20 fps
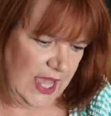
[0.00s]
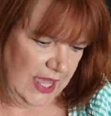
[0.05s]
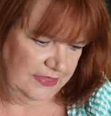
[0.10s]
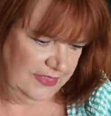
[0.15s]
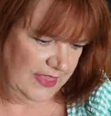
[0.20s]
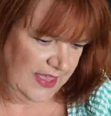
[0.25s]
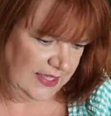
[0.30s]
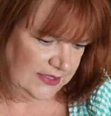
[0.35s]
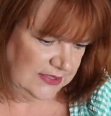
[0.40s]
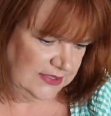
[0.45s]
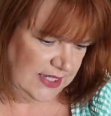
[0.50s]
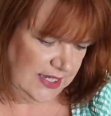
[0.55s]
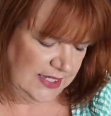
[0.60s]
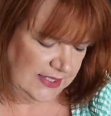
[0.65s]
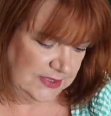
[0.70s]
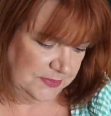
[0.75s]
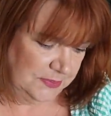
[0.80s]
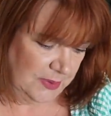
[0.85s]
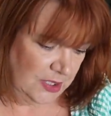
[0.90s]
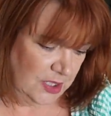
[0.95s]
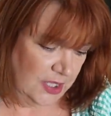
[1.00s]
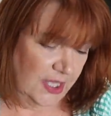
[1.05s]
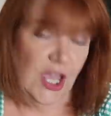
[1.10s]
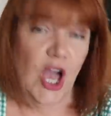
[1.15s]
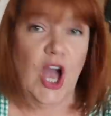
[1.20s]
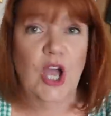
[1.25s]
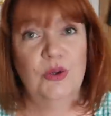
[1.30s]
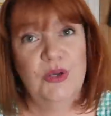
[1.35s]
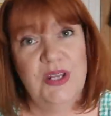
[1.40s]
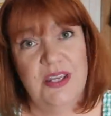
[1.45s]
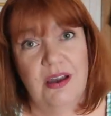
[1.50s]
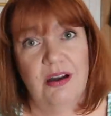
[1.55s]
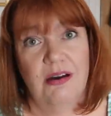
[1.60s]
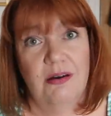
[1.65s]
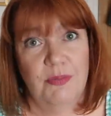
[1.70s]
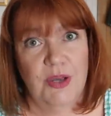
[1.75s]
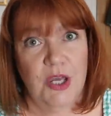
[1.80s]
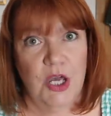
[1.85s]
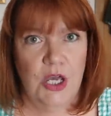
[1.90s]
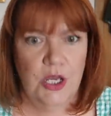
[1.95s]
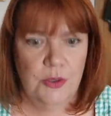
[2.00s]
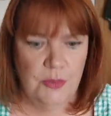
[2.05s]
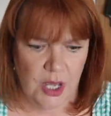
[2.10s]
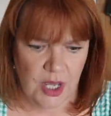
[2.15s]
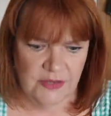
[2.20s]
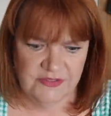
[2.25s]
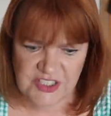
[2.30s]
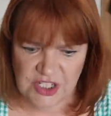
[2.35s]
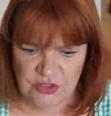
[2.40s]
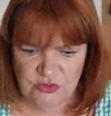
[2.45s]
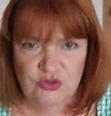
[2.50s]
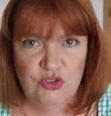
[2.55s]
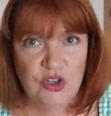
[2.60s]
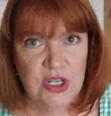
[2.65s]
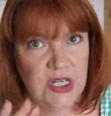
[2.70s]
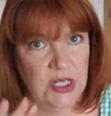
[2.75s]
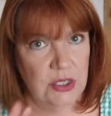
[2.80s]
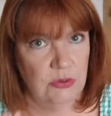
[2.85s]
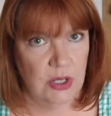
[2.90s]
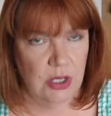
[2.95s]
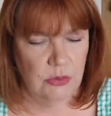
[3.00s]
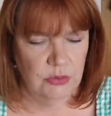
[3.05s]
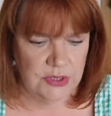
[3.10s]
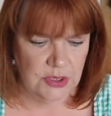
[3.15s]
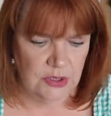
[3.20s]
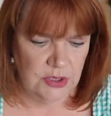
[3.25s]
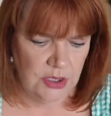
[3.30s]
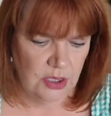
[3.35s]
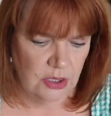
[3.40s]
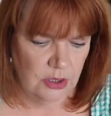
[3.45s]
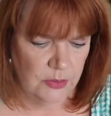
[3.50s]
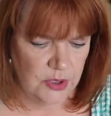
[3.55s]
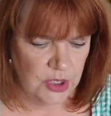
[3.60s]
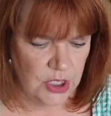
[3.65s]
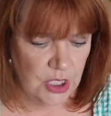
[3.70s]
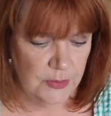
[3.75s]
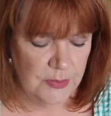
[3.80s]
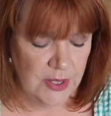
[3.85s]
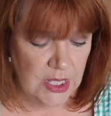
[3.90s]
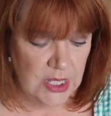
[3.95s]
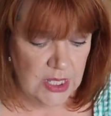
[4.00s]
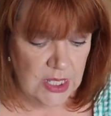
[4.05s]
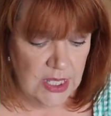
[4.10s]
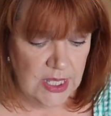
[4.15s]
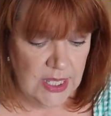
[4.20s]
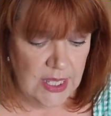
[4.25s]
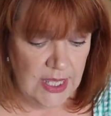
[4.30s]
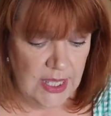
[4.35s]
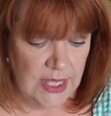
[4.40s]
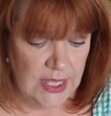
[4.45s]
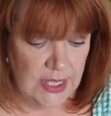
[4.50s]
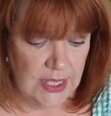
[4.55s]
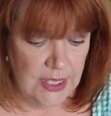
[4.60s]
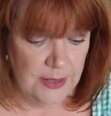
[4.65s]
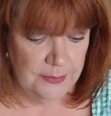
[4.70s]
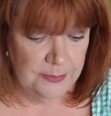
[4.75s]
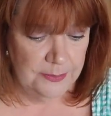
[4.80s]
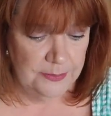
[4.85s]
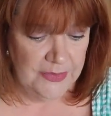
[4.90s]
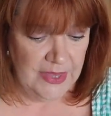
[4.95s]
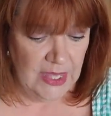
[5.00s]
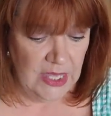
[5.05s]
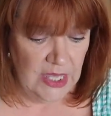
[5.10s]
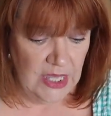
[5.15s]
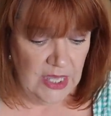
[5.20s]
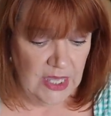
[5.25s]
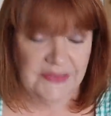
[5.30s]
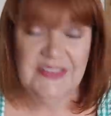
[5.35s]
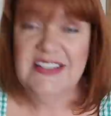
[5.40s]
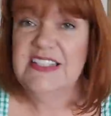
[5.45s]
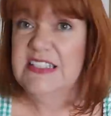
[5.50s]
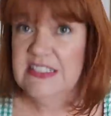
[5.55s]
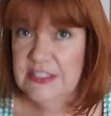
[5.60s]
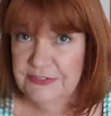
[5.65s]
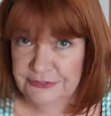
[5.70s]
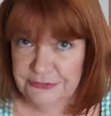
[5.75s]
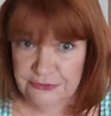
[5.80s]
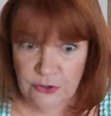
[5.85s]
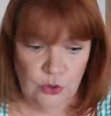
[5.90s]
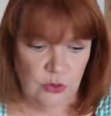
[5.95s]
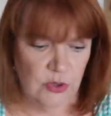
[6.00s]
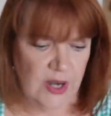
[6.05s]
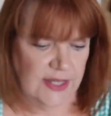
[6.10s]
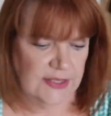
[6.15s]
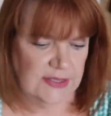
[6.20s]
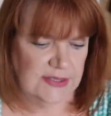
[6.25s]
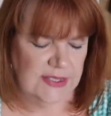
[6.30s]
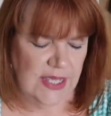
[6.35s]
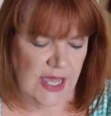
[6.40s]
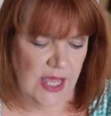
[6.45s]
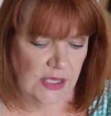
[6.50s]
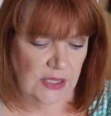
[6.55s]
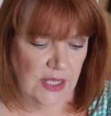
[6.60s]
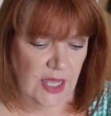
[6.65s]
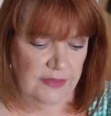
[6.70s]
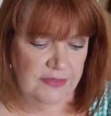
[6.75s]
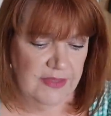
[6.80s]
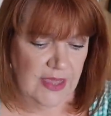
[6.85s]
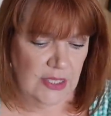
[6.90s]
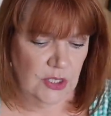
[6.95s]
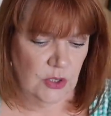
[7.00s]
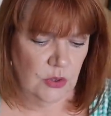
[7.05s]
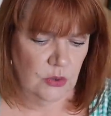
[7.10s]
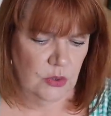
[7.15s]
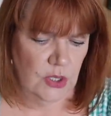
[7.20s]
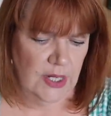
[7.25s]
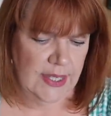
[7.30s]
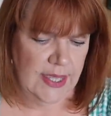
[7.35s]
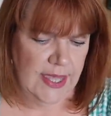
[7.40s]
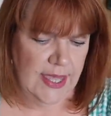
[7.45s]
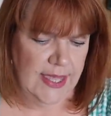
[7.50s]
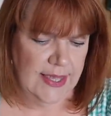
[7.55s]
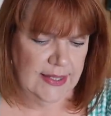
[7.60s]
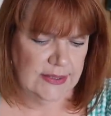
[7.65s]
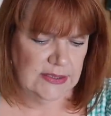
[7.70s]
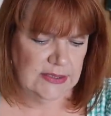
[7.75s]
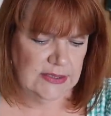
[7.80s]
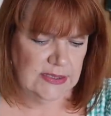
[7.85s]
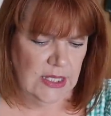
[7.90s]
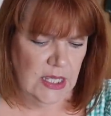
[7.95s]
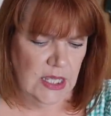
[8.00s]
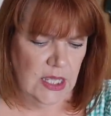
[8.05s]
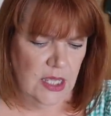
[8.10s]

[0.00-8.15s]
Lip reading: And that is by Only Karma Coma. I've done really well with Only Karma Coma. And this is a 4XL, and they're calling it